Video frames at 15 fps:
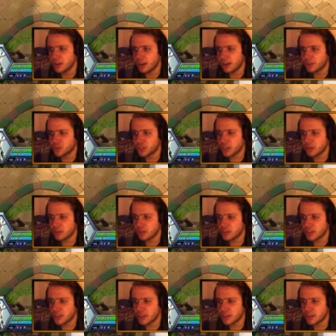I'm generally
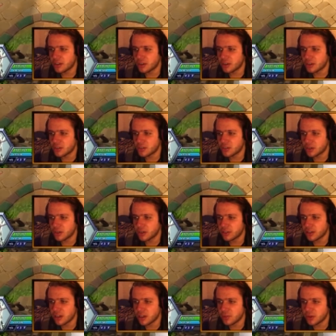staying here soaking
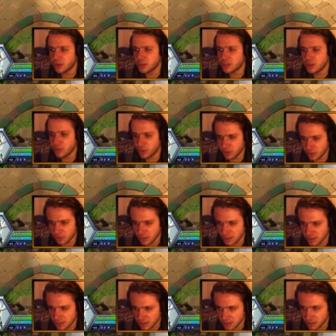the lane because I want to
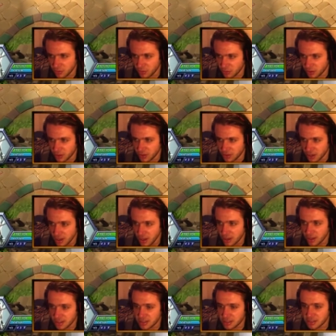get some of those
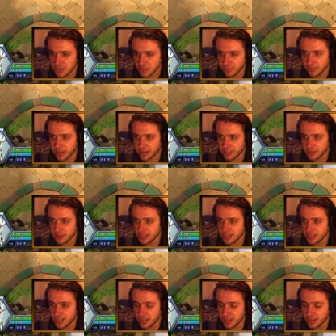seasoned marksman
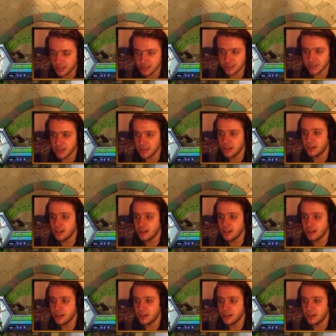stacks.